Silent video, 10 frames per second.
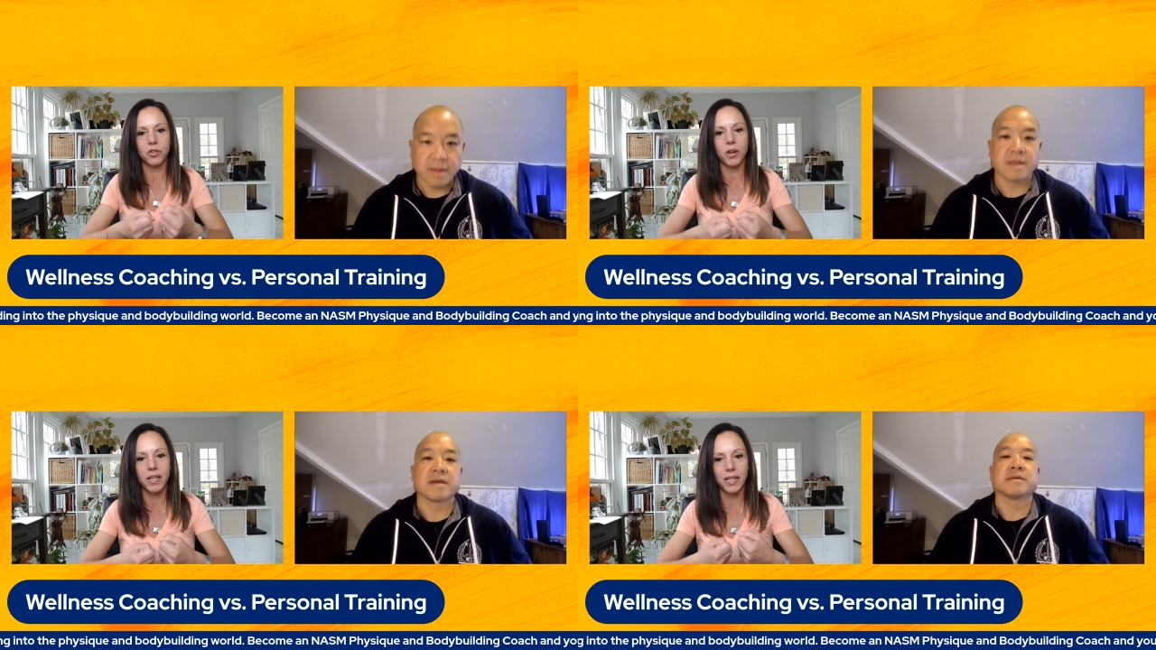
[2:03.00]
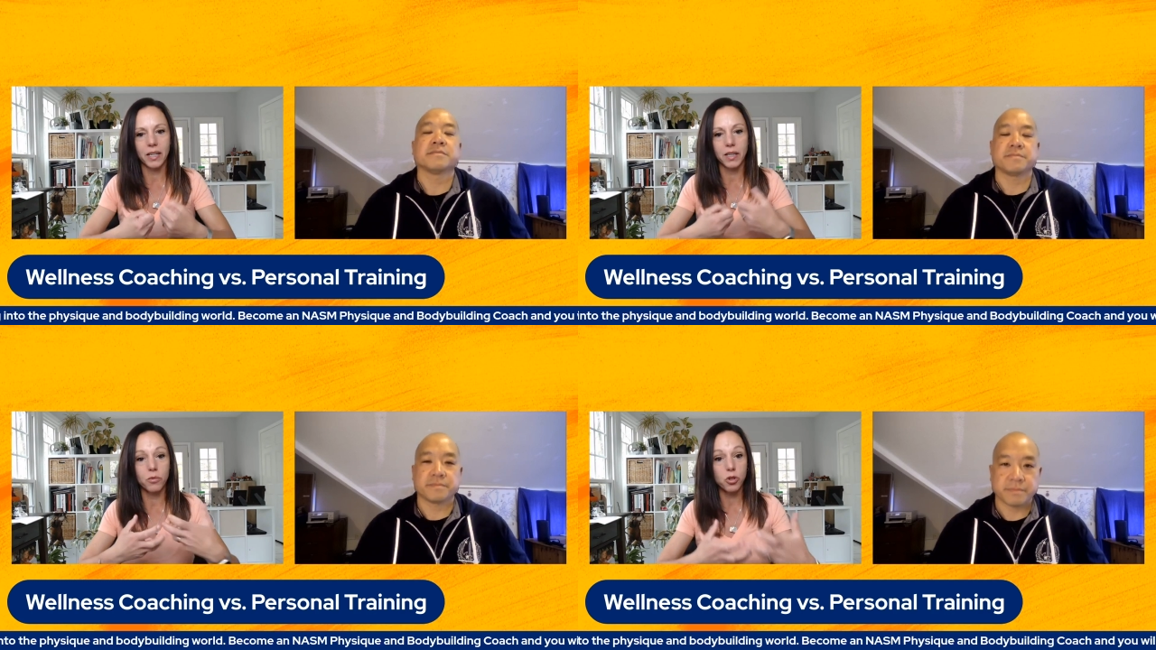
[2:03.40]
Speaker 1: and trying to get
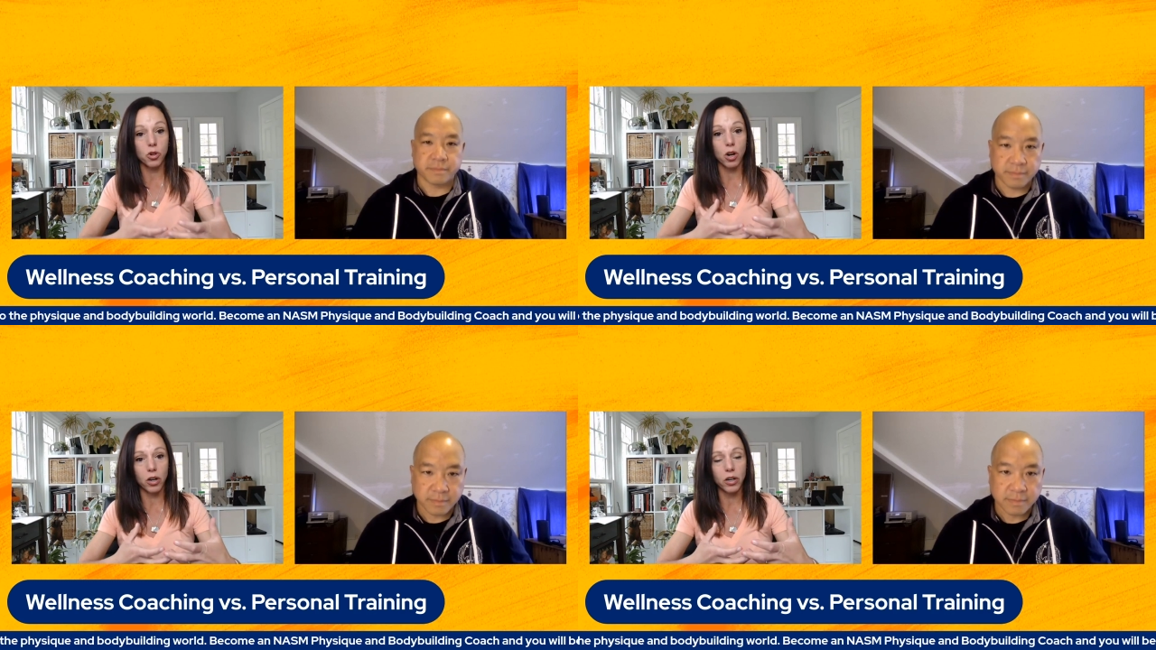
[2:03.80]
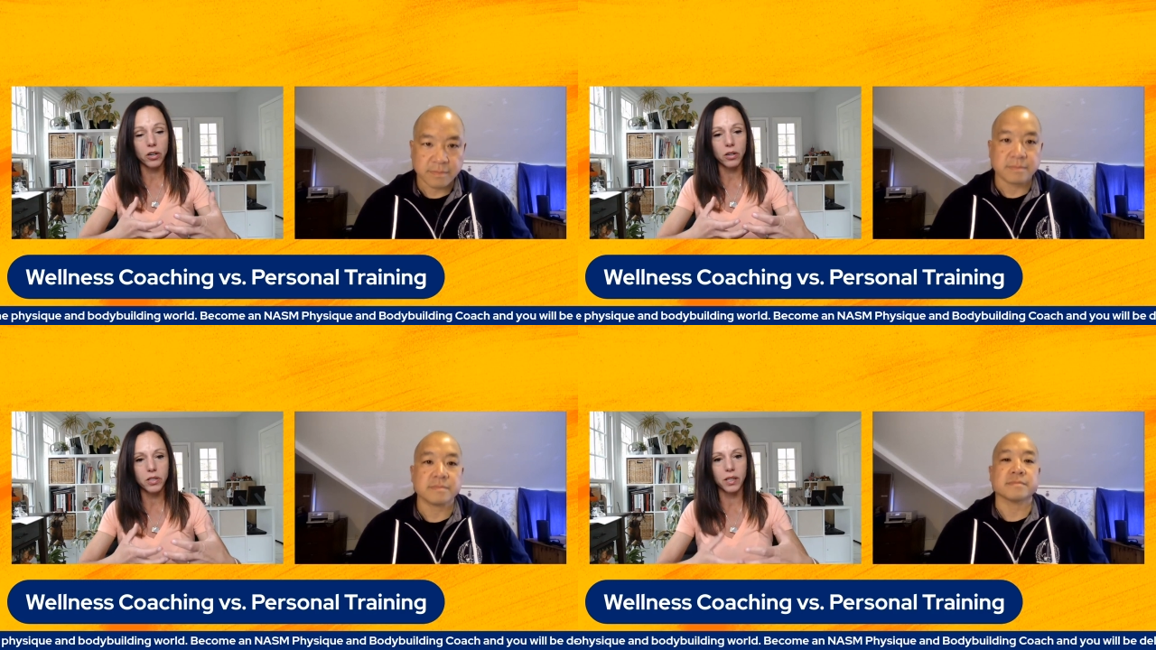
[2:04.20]
them
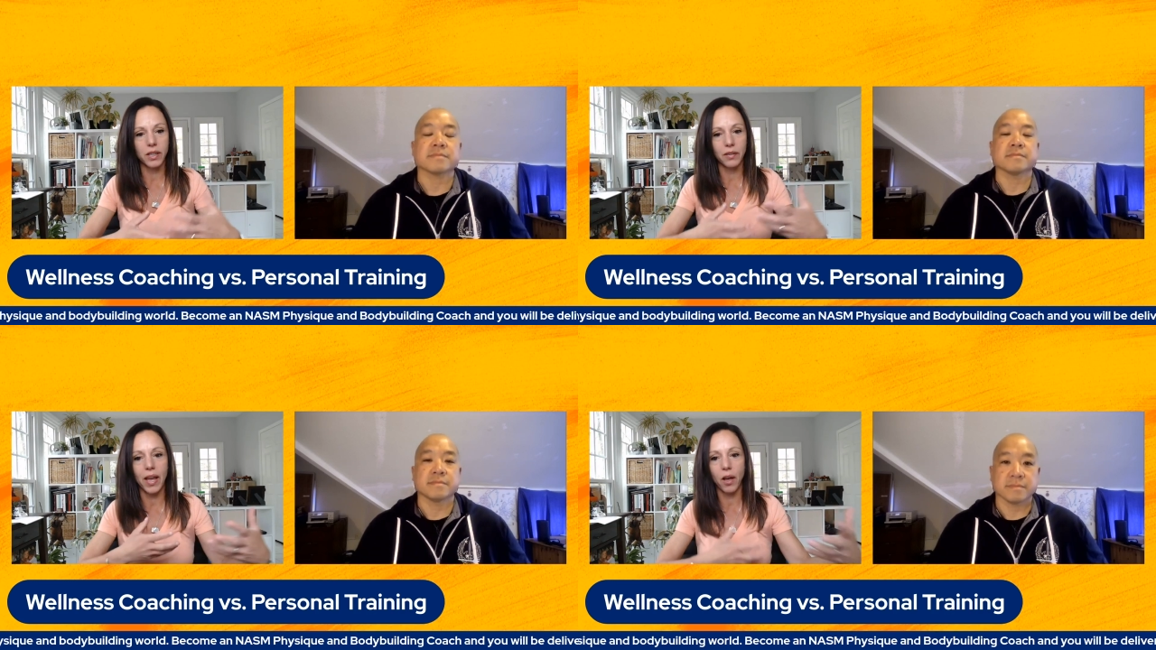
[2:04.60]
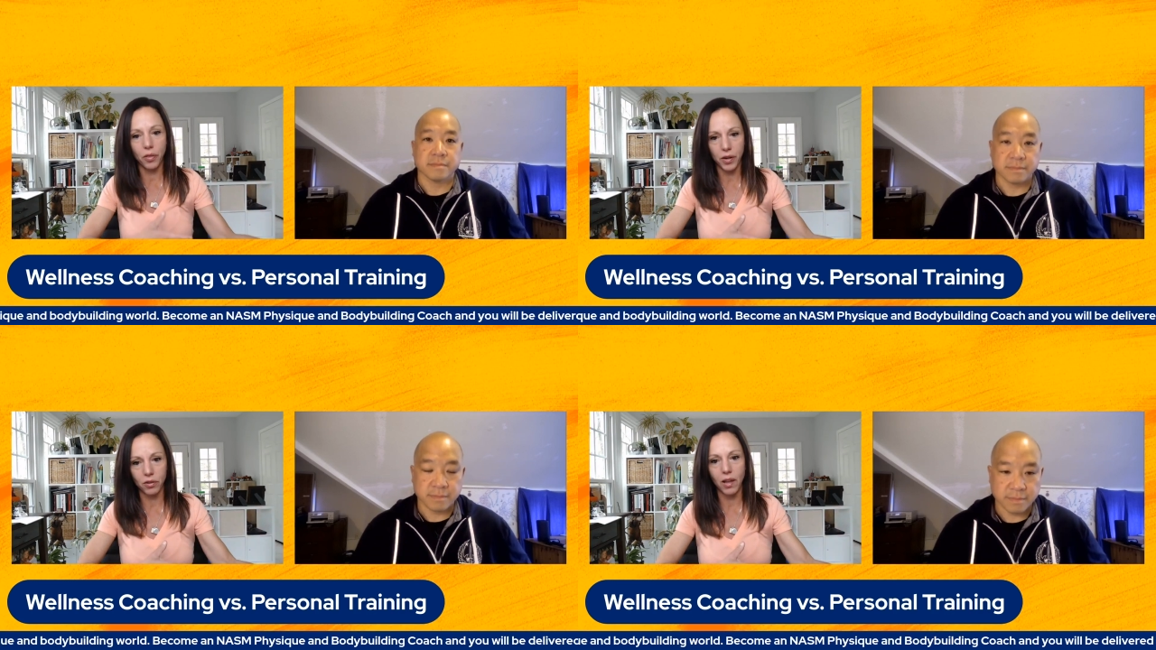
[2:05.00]
stronger to live a
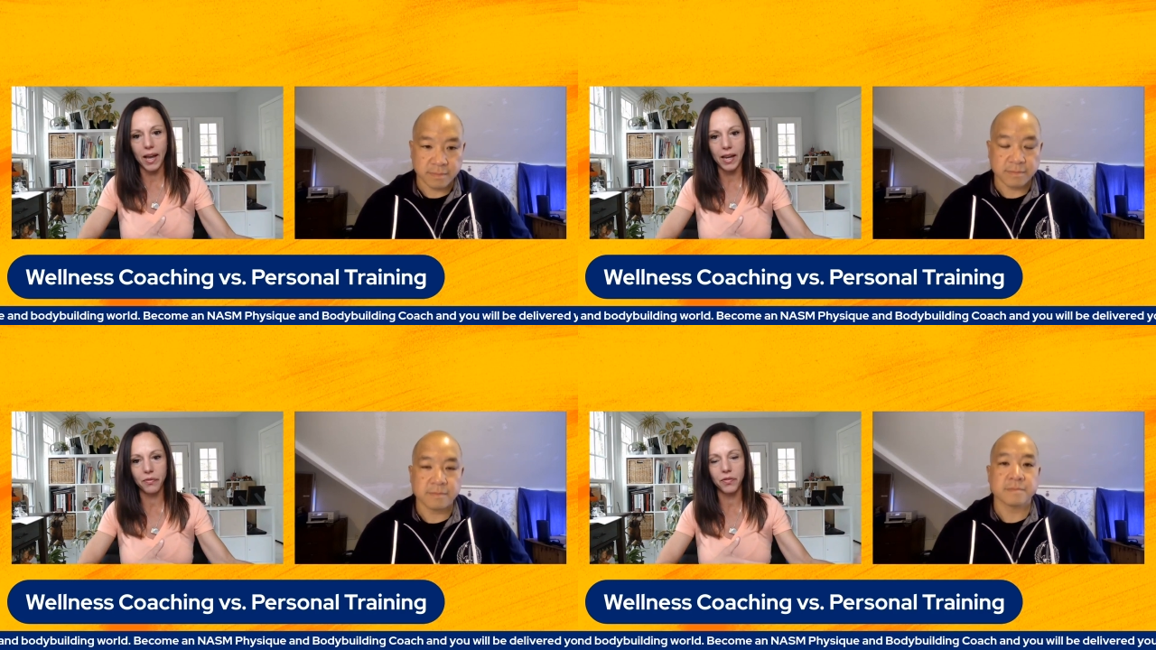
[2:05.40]
healthier life.